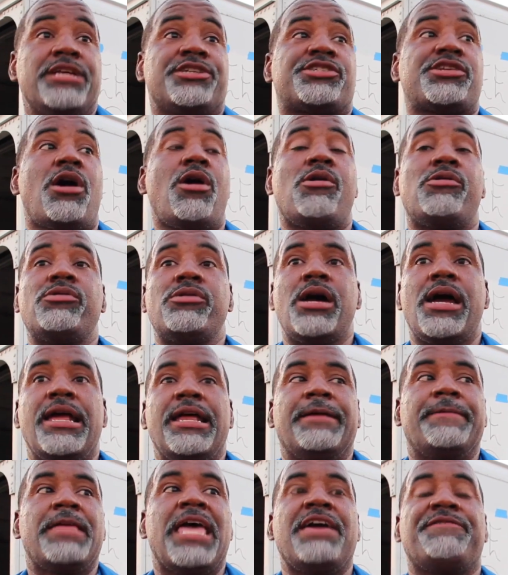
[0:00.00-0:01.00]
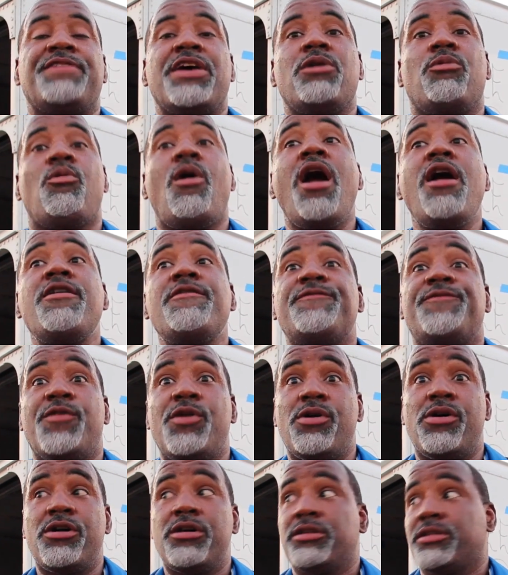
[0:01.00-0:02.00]
So if it weren't
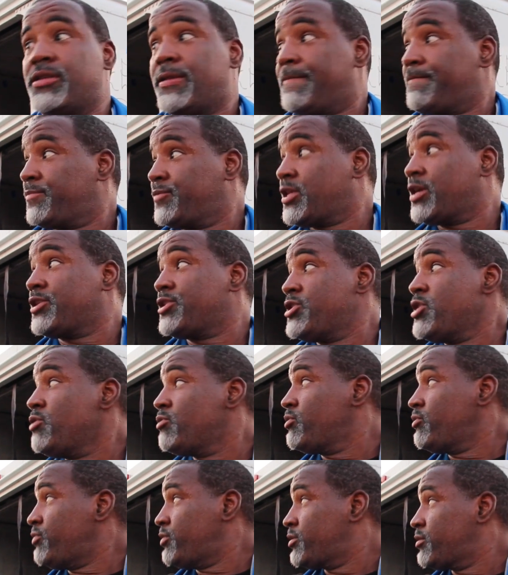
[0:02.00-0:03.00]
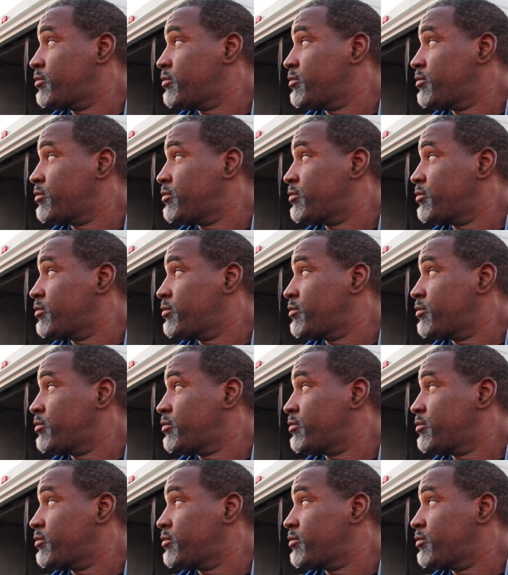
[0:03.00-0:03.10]
for the youth,